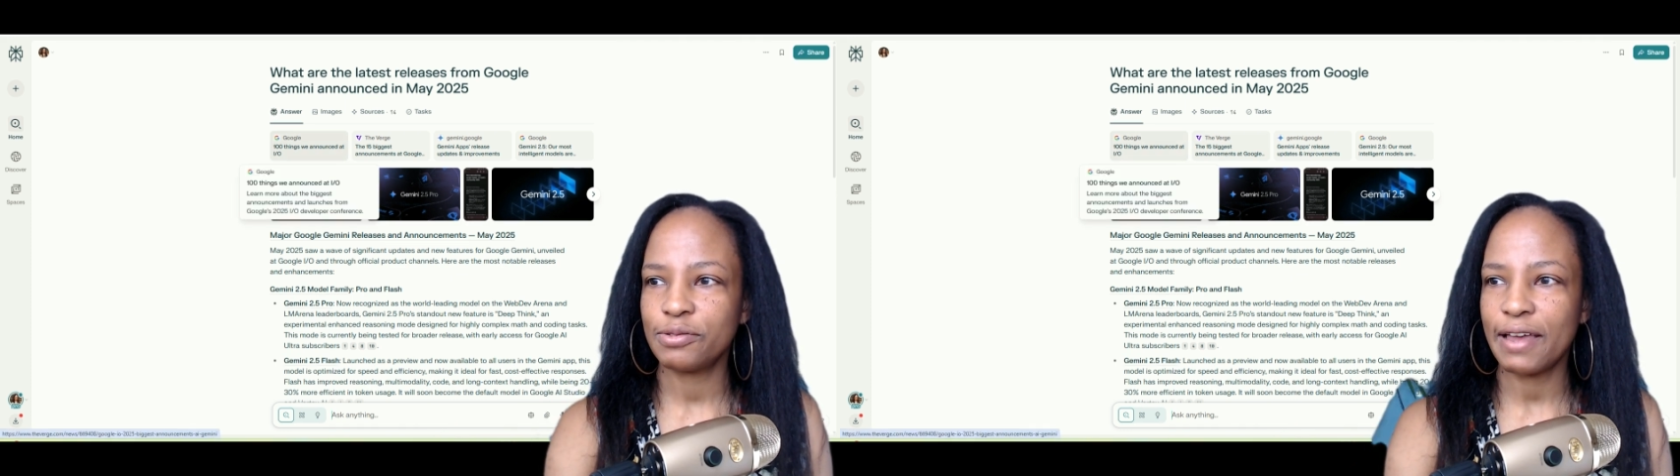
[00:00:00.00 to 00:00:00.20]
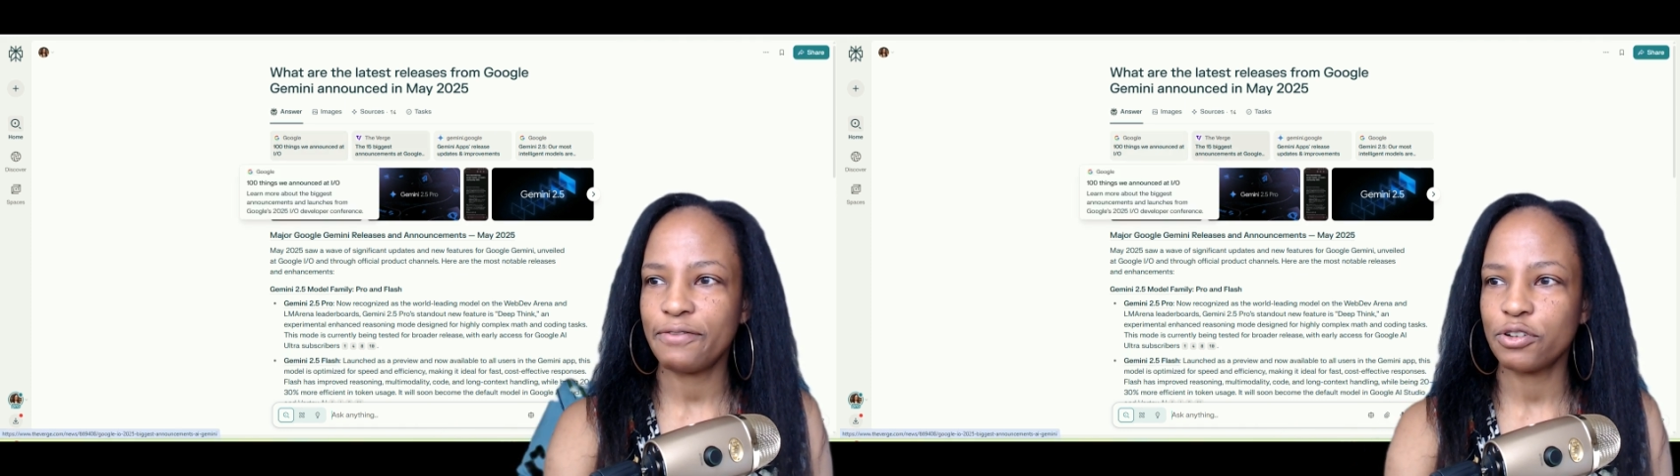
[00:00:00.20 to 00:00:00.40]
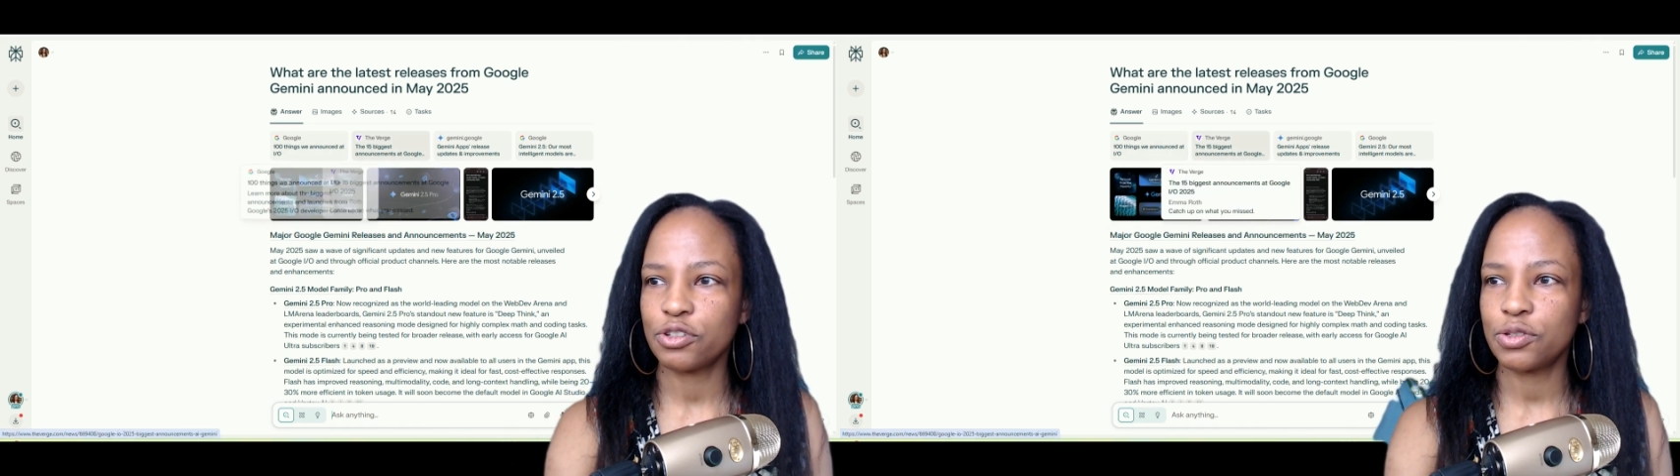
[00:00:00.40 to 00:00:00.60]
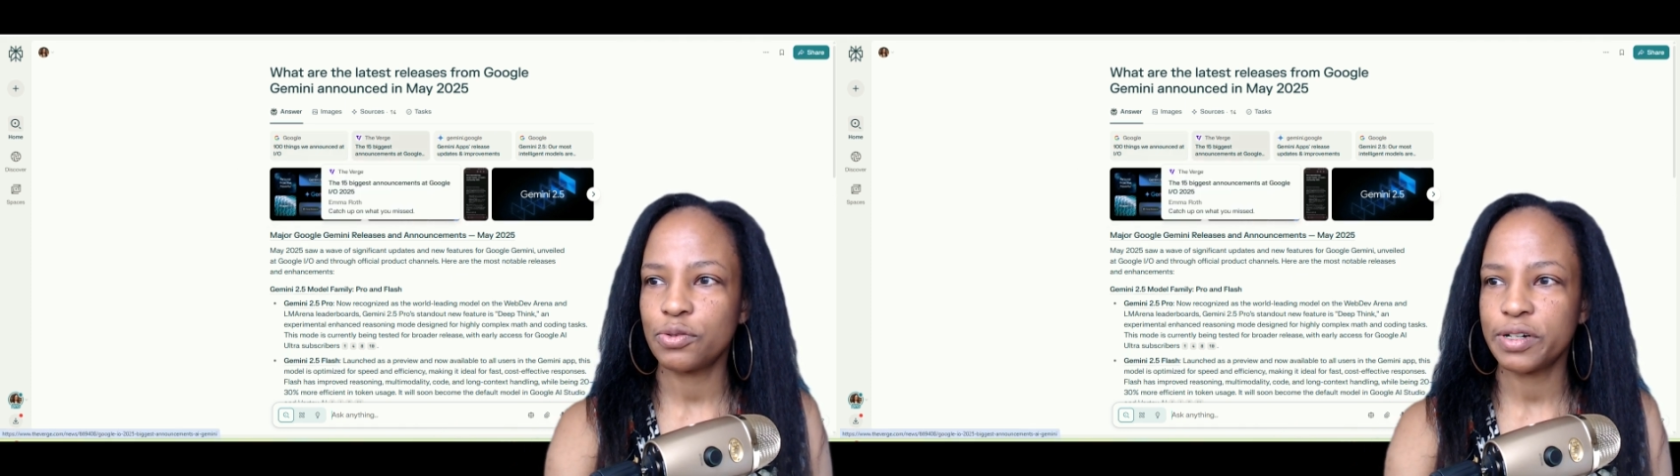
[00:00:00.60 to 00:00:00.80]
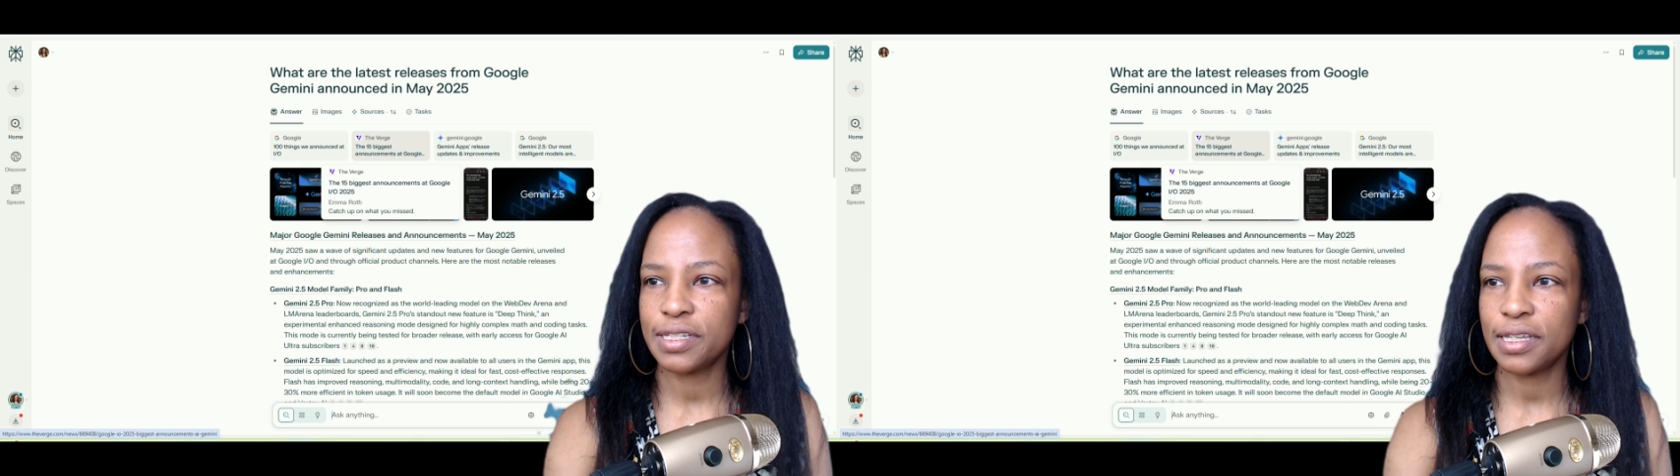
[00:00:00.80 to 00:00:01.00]
you have your
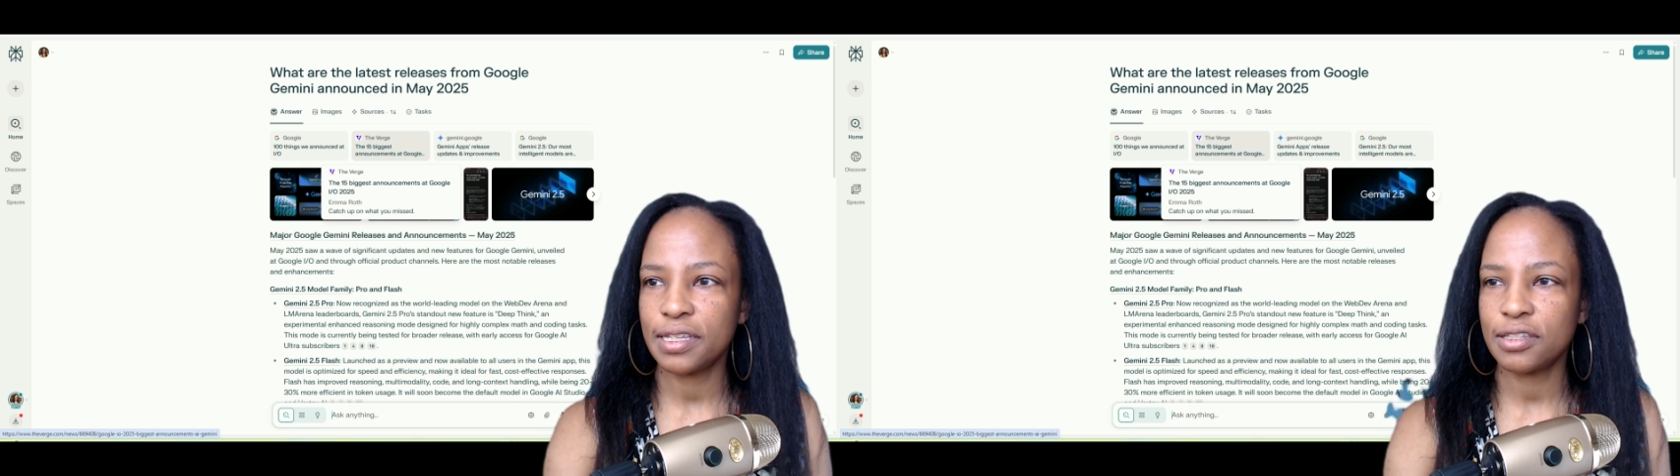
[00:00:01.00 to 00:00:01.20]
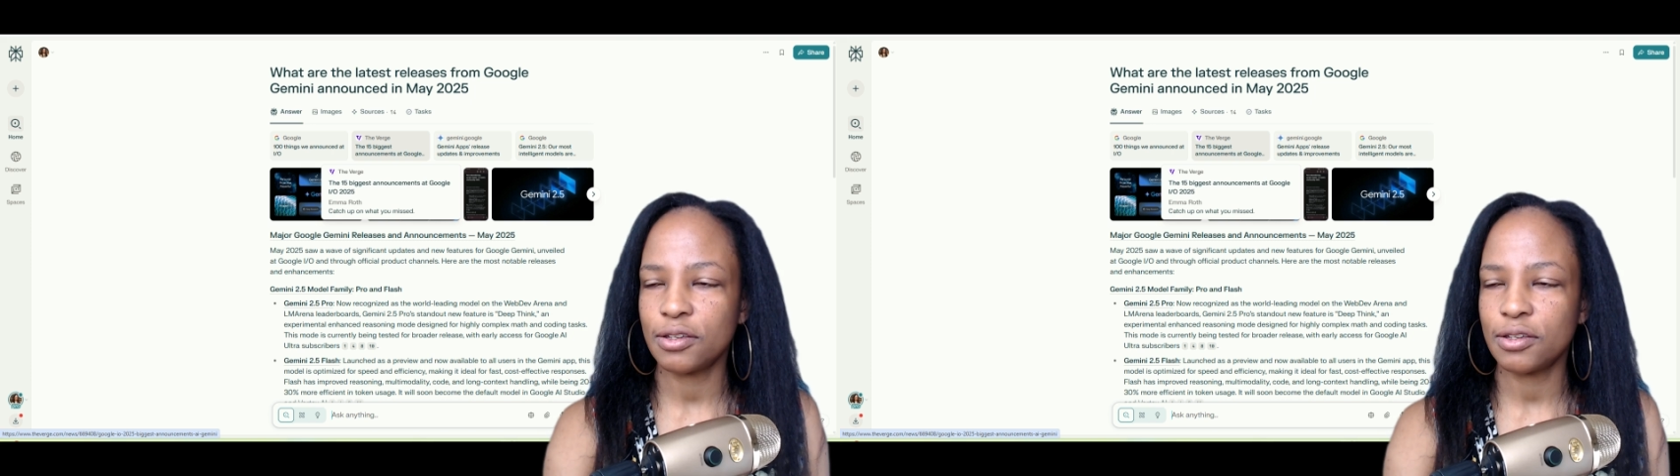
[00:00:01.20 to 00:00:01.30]
sources.